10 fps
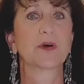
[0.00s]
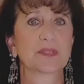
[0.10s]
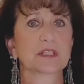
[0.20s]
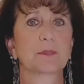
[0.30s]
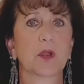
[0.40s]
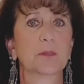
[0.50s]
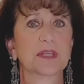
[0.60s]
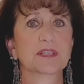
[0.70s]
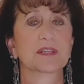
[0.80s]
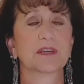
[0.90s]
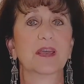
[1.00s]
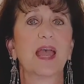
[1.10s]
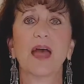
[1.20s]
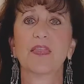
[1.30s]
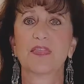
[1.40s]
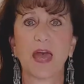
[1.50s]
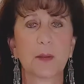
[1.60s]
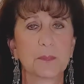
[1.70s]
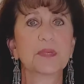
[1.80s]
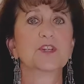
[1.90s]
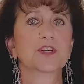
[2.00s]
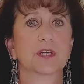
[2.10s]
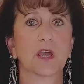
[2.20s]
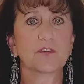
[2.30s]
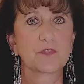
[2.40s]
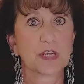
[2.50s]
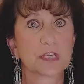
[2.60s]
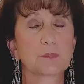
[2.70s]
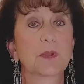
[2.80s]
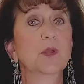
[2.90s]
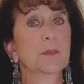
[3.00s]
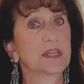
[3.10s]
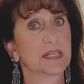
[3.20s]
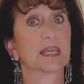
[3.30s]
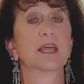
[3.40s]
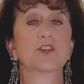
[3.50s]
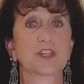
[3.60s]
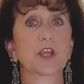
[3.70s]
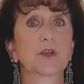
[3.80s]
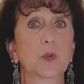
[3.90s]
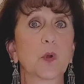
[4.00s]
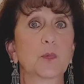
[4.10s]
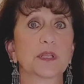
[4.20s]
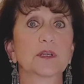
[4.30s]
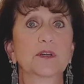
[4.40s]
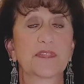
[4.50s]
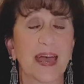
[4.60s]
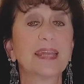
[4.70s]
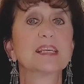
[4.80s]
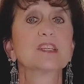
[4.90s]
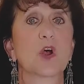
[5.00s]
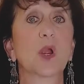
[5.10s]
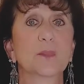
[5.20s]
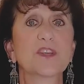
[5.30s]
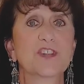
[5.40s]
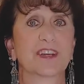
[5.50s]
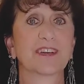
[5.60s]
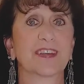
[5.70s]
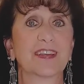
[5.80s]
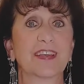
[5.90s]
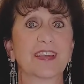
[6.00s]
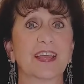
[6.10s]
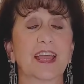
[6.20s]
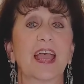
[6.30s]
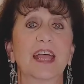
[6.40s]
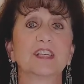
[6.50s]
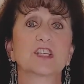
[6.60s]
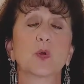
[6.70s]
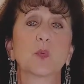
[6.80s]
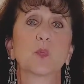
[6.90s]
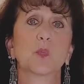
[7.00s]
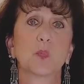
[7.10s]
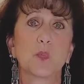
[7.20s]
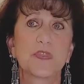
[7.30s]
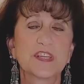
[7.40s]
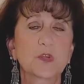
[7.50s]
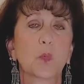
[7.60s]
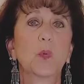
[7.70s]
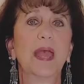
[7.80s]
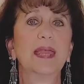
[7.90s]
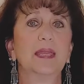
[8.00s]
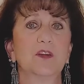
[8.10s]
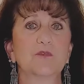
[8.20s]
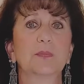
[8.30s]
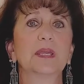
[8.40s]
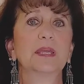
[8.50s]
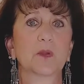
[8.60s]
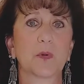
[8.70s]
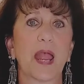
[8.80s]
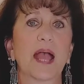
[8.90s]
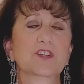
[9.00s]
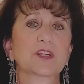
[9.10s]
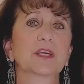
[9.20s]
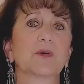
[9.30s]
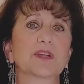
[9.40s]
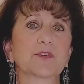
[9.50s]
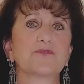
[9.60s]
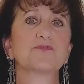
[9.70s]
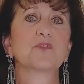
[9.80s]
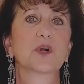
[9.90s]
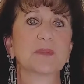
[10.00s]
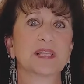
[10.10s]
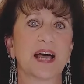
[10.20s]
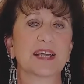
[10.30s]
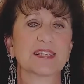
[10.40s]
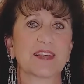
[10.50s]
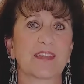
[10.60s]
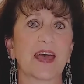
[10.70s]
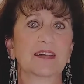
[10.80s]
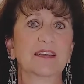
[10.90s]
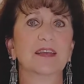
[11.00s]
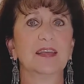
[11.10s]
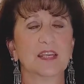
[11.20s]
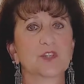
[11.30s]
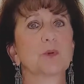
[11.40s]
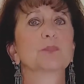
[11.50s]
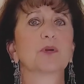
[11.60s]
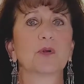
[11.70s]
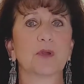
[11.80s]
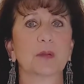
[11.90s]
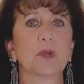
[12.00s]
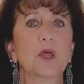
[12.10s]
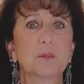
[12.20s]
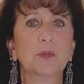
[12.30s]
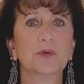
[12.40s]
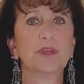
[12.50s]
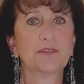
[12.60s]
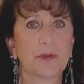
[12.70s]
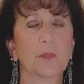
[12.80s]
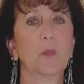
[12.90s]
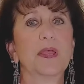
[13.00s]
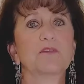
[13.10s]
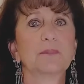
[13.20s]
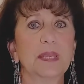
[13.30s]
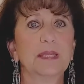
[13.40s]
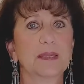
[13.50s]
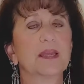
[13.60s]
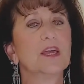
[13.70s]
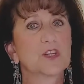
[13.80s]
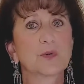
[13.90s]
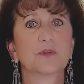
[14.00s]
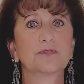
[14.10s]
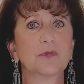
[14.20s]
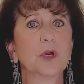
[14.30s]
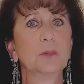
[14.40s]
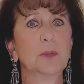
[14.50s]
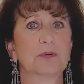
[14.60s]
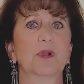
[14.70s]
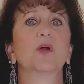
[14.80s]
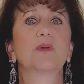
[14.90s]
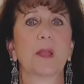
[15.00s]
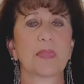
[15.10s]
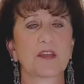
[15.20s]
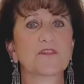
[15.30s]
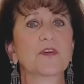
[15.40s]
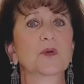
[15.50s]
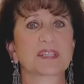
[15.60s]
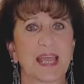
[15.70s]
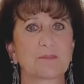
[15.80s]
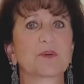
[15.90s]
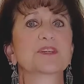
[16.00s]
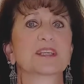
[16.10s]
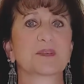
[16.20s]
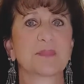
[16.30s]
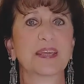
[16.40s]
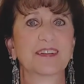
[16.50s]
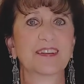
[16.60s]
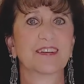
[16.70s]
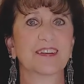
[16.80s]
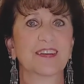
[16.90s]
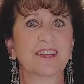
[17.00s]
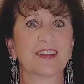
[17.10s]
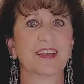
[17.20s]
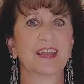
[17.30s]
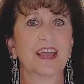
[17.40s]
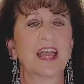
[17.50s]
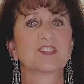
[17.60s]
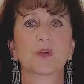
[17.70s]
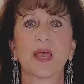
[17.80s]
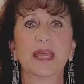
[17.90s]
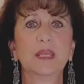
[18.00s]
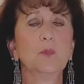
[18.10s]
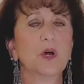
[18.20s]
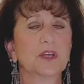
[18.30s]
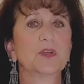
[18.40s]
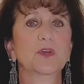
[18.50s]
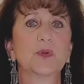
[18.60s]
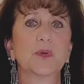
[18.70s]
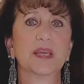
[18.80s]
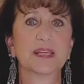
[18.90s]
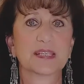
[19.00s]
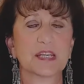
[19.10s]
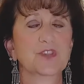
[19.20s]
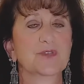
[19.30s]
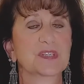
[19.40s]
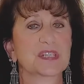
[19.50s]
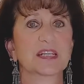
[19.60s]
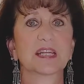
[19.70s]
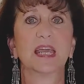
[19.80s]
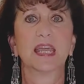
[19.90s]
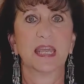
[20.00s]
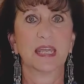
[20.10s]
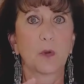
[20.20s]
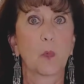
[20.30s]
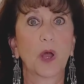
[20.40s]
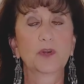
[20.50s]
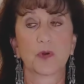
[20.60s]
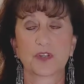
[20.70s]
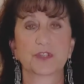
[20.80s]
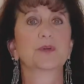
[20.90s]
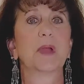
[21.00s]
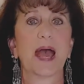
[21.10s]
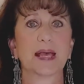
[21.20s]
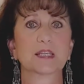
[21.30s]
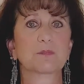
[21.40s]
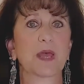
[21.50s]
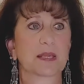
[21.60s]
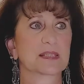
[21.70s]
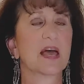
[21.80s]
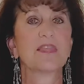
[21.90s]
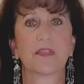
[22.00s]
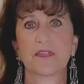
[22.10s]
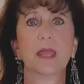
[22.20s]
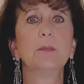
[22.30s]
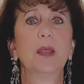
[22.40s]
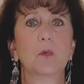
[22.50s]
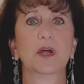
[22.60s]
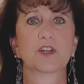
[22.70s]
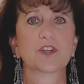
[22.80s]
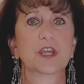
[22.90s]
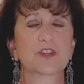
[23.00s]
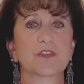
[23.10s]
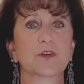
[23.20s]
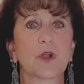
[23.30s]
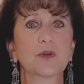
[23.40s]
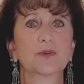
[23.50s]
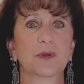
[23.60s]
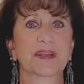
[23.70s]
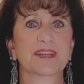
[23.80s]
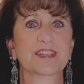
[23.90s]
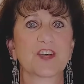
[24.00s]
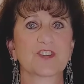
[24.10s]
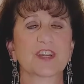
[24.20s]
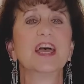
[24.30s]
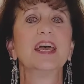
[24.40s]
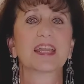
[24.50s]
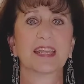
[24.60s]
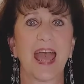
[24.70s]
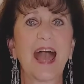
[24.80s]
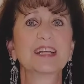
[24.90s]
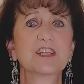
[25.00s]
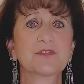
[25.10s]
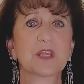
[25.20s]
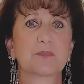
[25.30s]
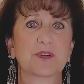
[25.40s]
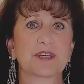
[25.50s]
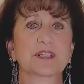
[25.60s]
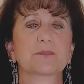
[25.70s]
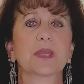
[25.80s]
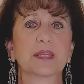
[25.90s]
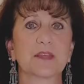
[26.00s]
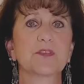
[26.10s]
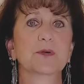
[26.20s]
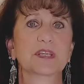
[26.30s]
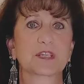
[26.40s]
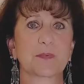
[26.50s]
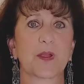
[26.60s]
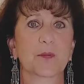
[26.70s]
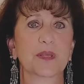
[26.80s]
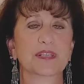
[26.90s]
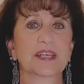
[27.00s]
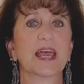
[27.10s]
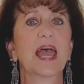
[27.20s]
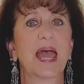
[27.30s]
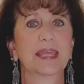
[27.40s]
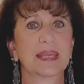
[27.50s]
experiments. And that mission of experimenting and sharing what we learn, that is our mission. And so this way of being, we're actually going to formalize that into a program, moving from a way of being to a formal program that folks can participate in. And so anyone who is interested in one or two aspects that they might want to change in their own organization can actively participate in those experiments and get